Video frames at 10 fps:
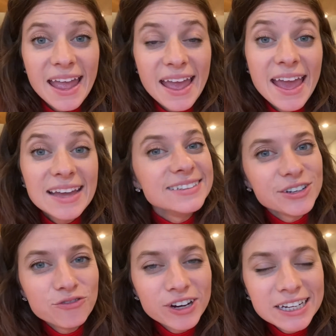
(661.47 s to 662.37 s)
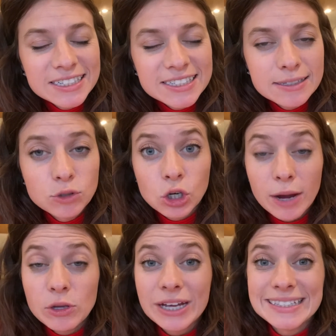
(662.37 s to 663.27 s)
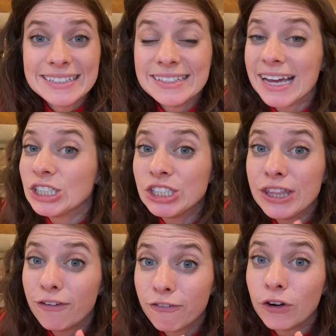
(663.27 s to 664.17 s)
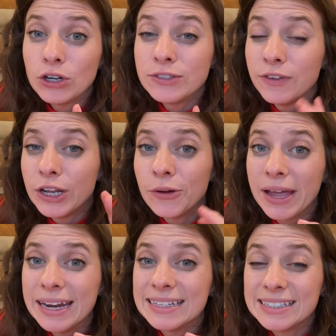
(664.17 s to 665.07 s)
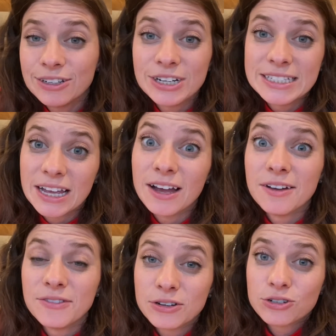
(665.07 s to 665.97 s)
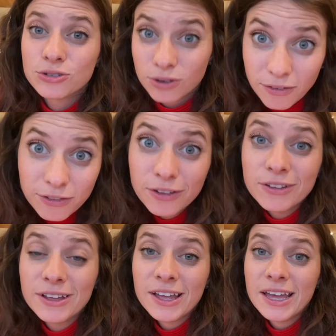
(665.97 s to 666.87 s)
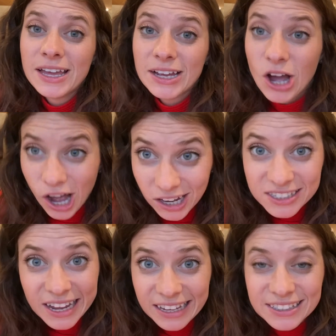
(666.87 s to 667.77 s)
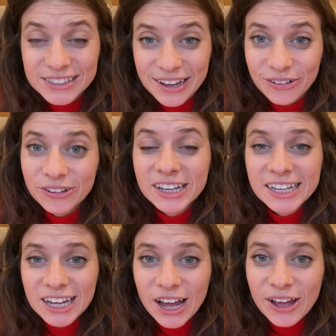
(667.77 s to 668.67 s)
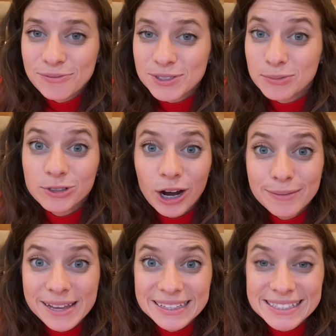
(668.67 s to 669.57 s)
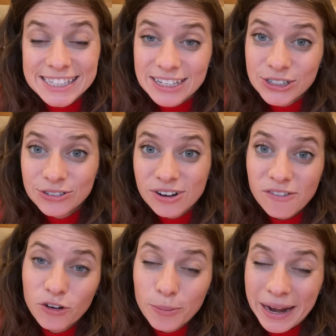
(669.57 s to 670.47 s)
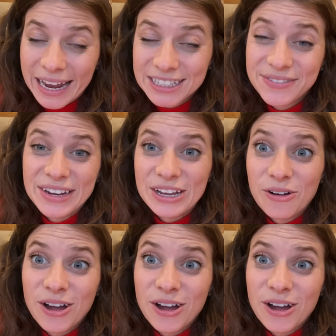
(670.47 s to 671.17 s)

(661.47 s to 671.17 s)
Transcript: Hey, don't forget to subscribe, you guys. This is actually the first video in a series of truffle content, so subscribe and stay tuned for my next video on